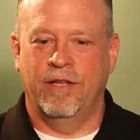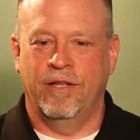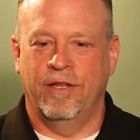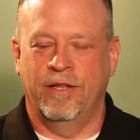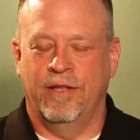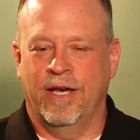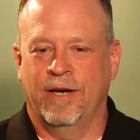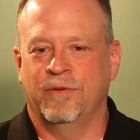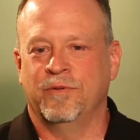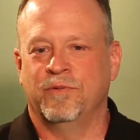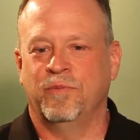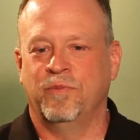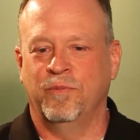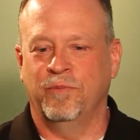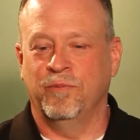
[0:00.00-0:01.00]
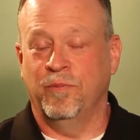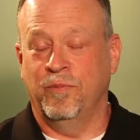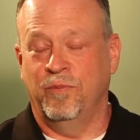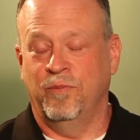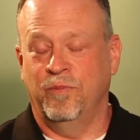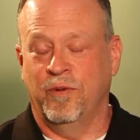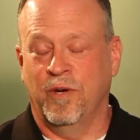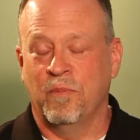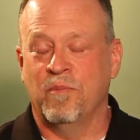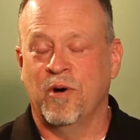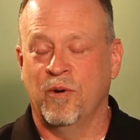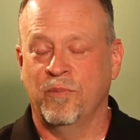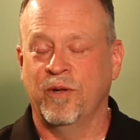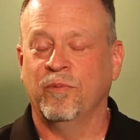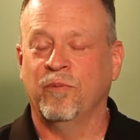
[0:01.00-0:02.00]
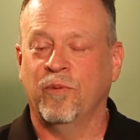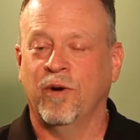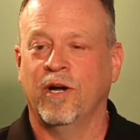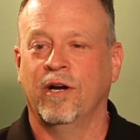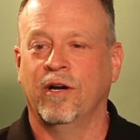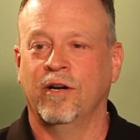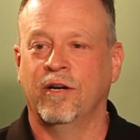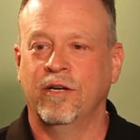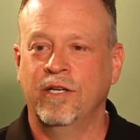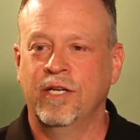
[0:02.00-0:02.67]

That was a moment where